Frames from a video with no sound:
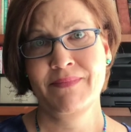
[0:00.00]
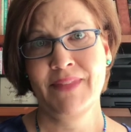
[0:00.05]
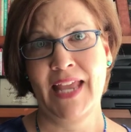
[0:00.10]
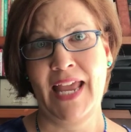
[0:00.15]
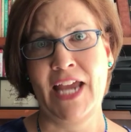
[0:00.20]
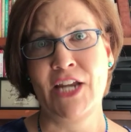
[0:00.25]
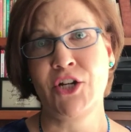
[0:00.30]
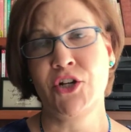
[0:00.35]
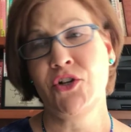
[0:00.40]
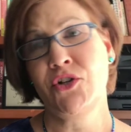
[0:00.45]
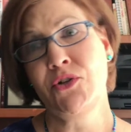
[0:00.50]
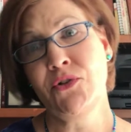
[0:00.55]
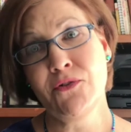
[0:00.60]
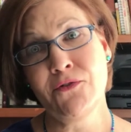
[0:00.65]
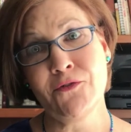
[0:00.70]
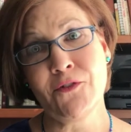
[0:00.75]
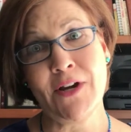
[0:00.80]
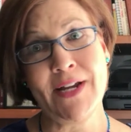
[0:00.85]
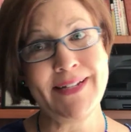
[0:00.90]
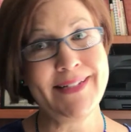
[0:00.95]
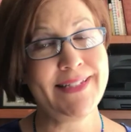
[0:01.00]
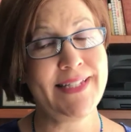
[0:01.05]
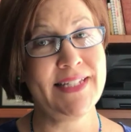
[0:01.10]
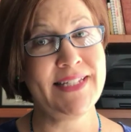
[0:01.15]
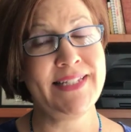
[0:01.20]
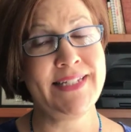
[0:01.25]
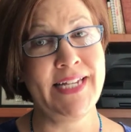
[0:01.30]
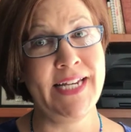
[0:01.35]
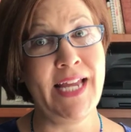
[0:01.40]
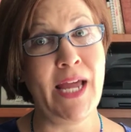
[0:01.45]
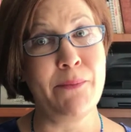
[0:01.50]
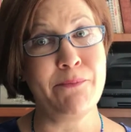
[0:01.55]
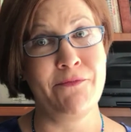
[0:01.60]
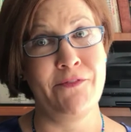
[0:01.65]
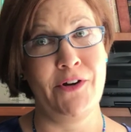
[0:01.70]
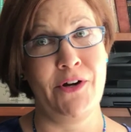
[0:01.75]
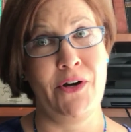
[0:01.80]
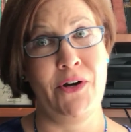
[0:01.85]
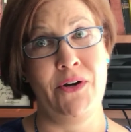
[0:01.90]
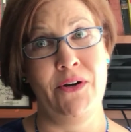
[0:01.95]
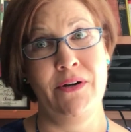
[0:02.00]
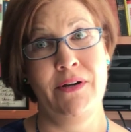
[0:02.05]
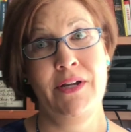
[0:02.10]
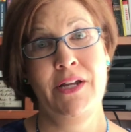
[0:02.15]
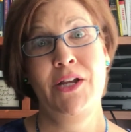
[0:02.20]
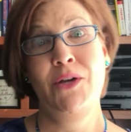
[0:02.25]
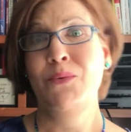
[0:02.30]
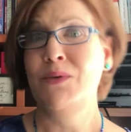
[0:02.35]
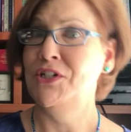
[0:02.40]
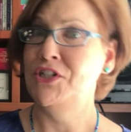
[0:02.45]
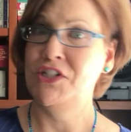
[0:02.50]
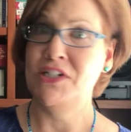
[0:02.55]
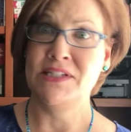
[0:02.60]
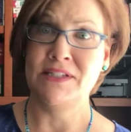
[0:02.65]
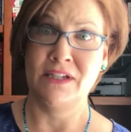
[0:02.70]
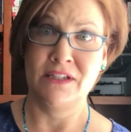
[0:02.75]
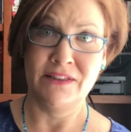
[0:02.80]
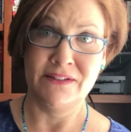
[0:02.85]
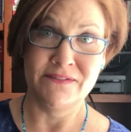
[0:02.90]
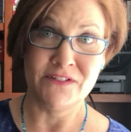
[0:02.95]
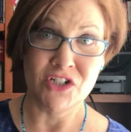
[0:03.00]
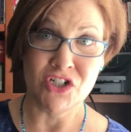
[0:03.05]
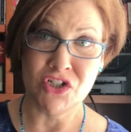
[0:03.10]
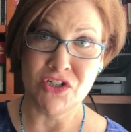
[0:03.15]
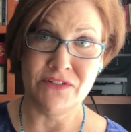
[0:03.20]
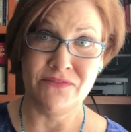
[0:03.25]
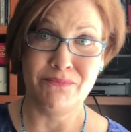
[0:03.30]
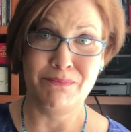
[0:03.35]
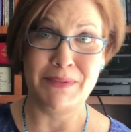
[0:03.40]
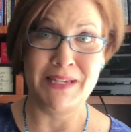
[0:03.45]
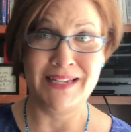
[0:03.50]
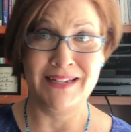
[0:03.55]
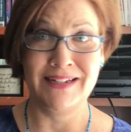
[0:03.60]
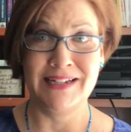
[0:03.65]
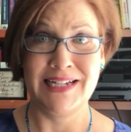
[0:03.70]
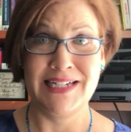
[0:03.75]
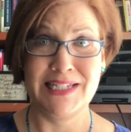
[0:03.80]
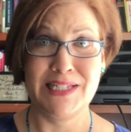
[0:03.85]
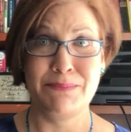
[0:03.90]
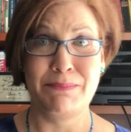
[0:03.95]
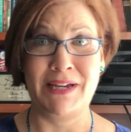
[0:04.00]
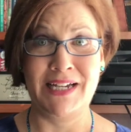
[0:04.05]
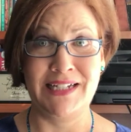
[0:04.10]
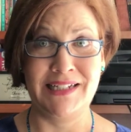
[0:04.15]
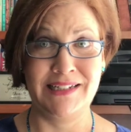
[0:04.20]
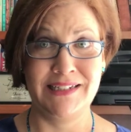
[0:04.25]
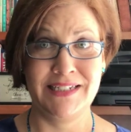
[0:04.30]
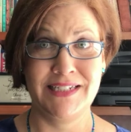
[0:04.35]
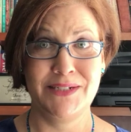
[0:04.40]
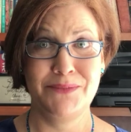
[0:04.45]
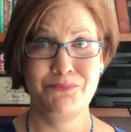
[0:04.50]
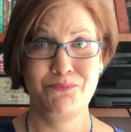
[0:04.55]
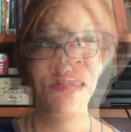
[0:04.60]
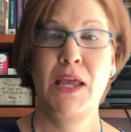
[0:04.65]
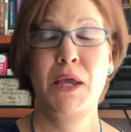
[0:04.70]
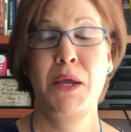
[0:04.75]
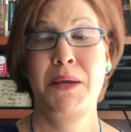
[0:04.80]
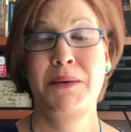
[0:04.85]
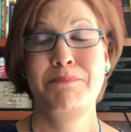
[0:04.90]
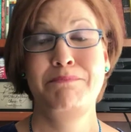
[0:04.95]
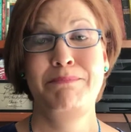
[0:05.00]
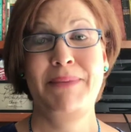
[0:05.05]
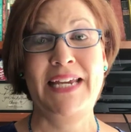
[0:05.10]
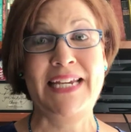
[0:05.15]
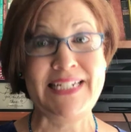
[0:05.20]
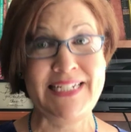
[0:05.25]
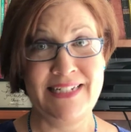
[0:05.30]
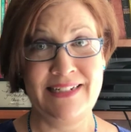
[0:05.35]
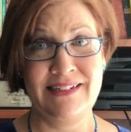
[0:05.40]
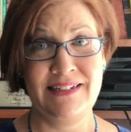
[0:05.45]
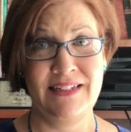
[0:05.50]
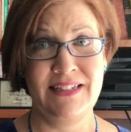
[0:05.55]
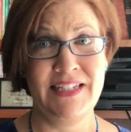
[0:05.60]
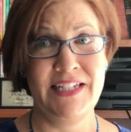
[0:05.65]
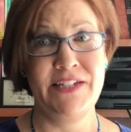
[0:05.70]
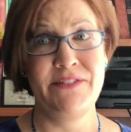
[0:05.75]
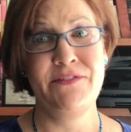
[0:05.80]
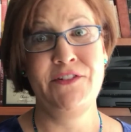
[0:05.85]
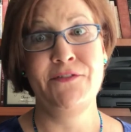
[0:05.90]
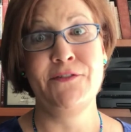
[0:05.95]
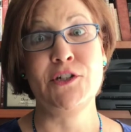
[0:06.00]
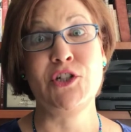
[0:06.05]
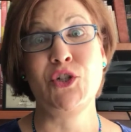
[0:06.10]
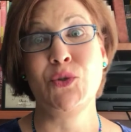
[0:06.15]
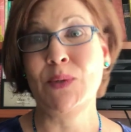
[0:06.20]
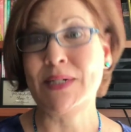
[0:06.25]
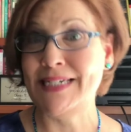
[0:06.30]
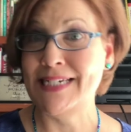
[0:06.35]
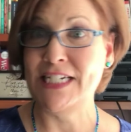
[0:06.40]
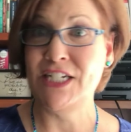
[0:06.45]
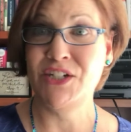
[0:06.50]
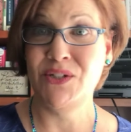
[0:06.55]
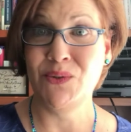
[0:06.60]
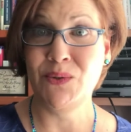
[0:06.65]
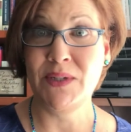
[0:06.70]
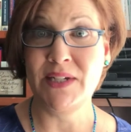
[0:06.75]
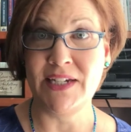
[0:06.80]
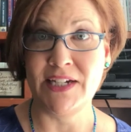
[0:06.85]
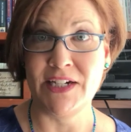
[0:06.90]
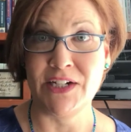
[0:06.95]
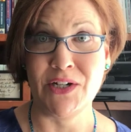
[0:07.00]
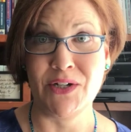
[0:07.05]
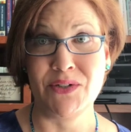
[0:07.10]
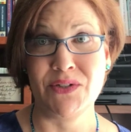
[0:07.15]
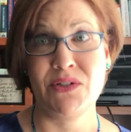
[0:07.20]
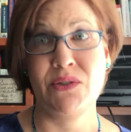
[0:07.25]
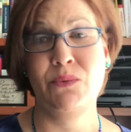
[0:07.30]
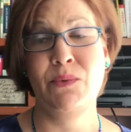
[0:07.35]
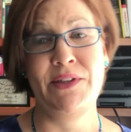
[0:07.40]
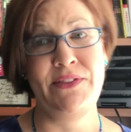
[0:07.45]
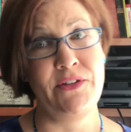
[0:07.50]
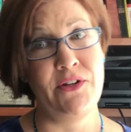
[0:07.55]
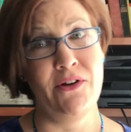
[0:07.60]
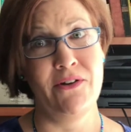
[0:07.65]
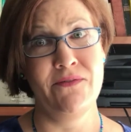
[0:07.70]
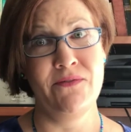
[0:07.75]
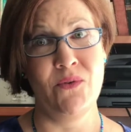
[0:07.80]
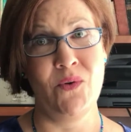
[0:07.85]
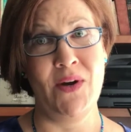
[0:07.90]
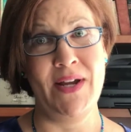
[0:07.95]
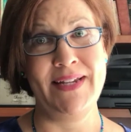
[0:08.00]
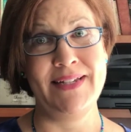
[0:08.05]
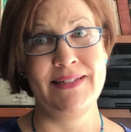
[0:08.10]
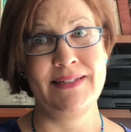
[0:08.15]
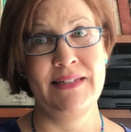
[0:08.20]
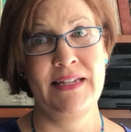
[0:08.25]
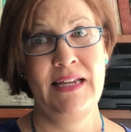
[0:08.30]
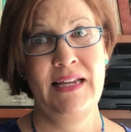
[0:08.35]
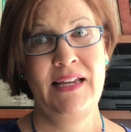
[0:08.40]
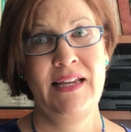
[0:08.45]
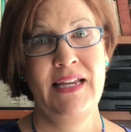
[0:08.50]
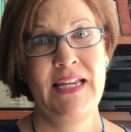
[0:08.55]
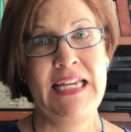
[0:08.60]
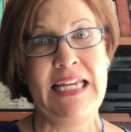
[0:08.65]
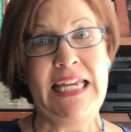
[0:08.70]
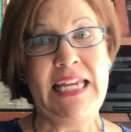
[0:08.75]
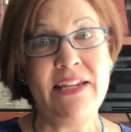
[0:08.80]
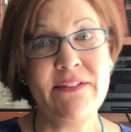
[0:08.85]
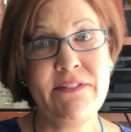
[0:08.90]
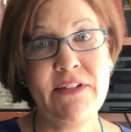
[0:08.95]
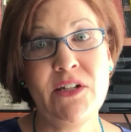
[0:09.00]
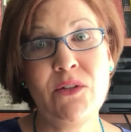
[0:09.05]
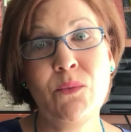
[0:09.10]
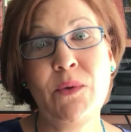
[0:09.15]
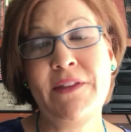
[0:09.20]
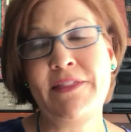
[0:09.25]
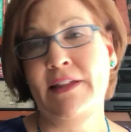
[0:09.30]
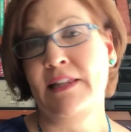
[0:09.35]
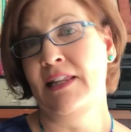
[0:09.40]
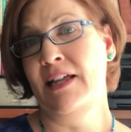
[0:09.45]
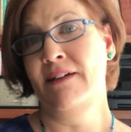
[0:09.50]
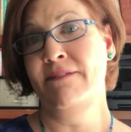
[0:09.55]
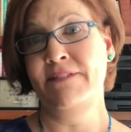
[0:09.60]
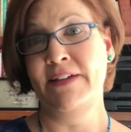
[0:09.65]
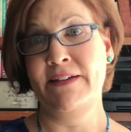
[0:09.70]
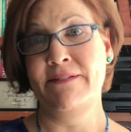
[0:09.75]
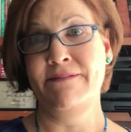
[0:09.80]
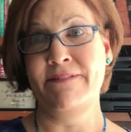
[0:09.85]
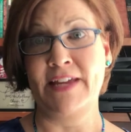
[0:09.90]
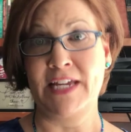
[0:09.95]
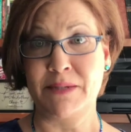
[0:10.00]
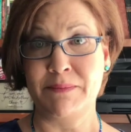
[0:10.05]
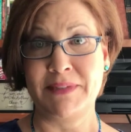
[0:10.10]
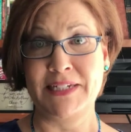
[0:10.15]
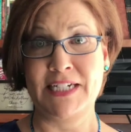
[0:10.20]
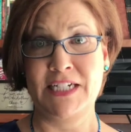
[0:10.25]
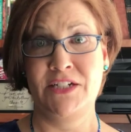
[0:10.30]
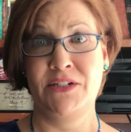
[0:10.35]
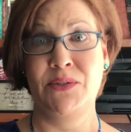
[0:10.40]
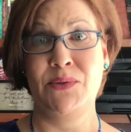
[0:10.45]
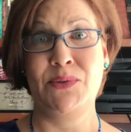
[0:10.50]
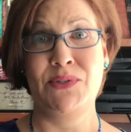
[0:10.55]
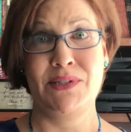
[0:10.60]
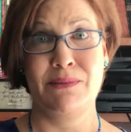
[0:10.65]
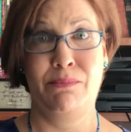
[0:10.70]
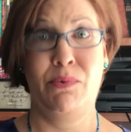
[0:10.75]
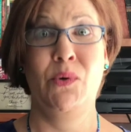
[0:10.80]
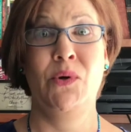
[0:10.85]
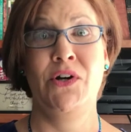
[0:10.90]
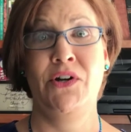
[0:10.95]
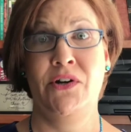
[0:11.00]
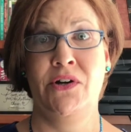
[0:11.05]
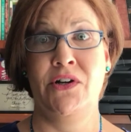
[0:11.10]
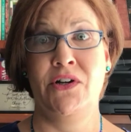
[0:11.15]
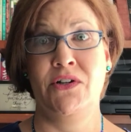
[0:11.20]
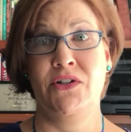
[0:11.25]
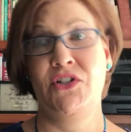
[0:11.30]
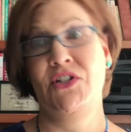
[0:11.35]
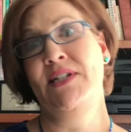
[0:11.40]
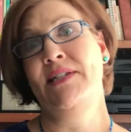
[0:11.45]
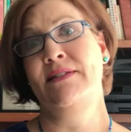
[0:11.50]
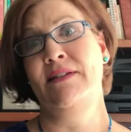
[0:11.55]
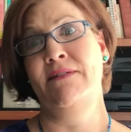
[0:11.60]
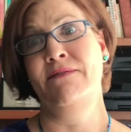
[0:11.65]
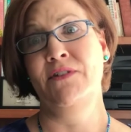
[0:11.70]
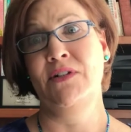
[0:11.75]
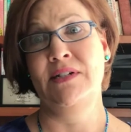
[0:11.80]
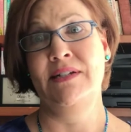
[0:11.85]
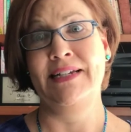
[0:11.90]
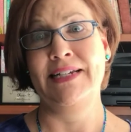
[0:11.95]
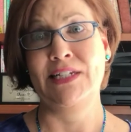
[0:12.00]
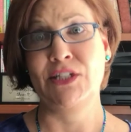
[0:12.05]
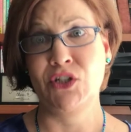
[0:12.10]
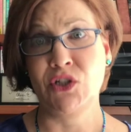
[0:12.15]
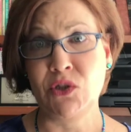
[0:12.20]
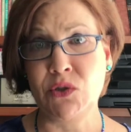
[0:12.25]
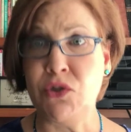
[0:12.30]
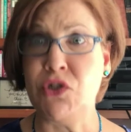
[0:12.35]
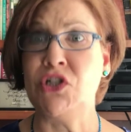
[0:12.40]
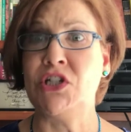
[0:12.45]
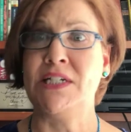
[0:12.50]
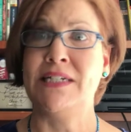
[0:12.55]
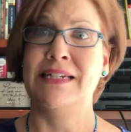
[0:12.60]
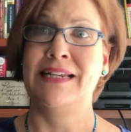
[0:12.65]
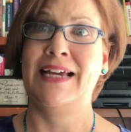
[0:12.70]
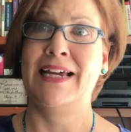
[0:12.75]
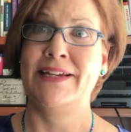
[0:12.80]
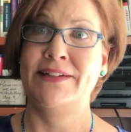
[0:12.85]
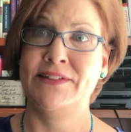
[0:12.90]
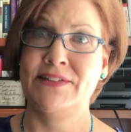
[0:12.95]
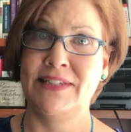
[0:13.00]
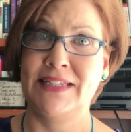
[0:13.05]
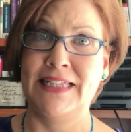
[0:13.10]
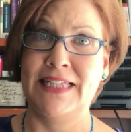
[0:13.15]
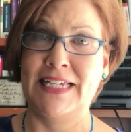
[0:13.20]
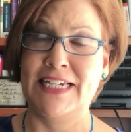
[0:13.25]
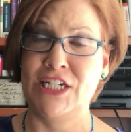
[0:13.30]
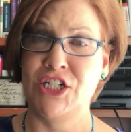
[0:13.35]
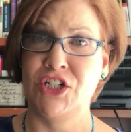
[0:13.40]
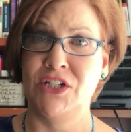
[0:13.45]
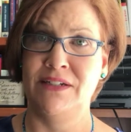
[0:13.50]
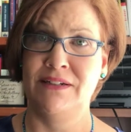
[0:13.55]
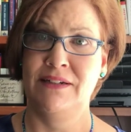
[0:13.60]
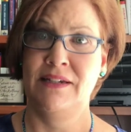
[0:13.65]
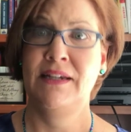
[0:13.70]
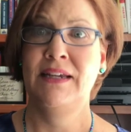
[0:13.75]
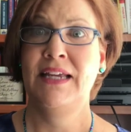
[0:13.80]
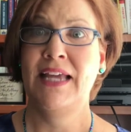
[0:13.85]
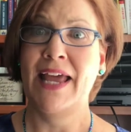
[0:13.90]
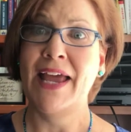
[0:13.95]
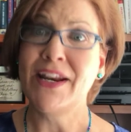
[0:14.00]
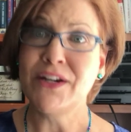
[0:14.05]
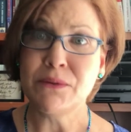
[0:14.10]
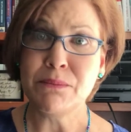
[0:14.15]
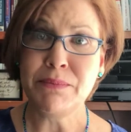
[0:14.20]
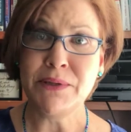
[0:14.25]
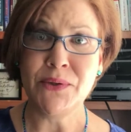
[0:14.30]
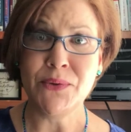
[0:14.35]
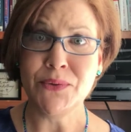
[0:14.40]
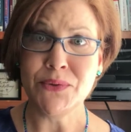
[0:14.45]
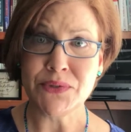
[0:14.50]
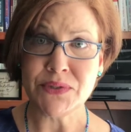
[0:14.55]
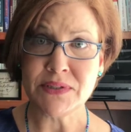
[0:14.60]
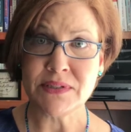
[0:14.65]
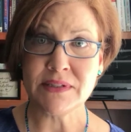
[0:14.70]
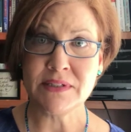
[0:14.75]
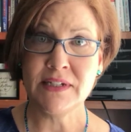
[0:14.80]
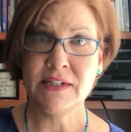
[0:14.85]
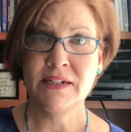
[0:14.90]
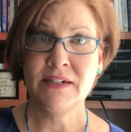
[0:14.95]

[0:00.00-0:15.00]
And her new friends stick up for her when she's on the verge of being expelled. Peyton lived for 22 years with no voice. Even with a loving family to support her, she suffered exclusion, isolation, and abuse.